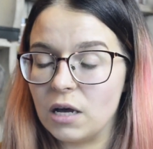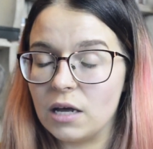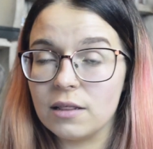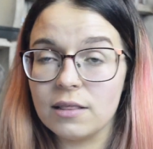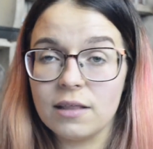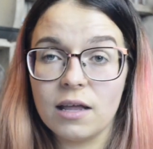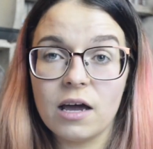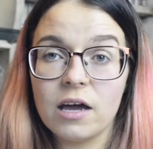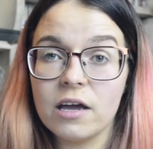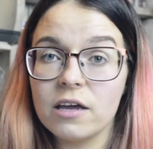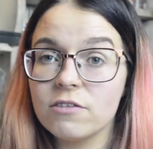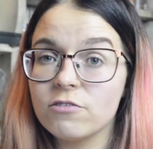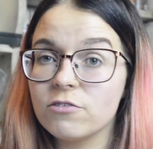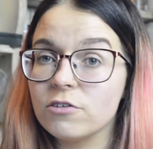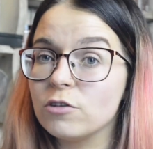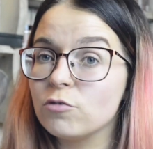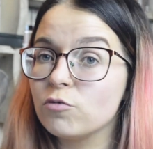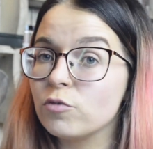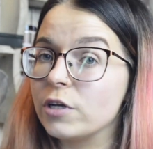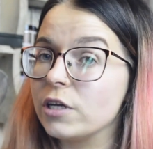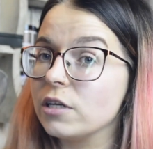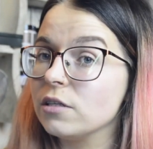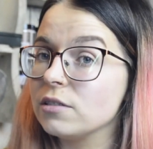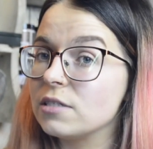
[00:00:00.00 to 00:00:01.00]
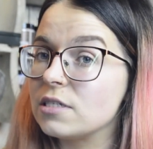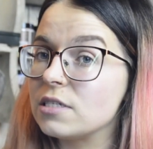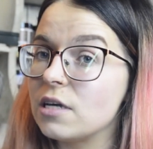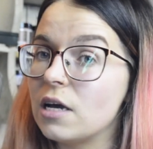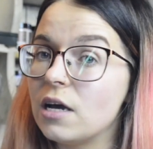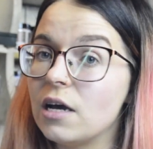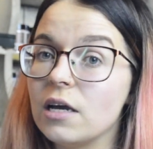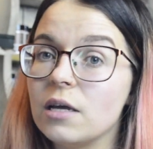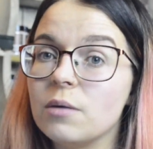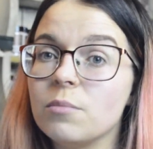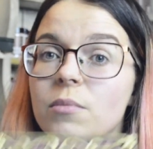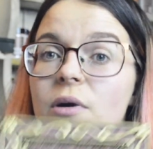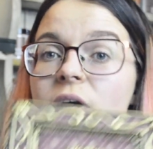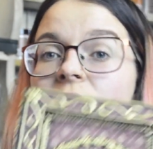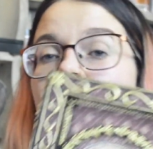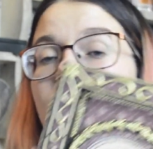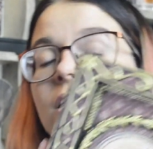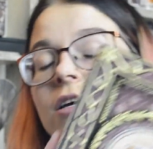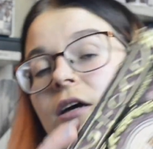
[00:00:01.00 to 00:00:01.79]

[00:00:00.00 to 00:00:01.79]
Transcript: live in real time.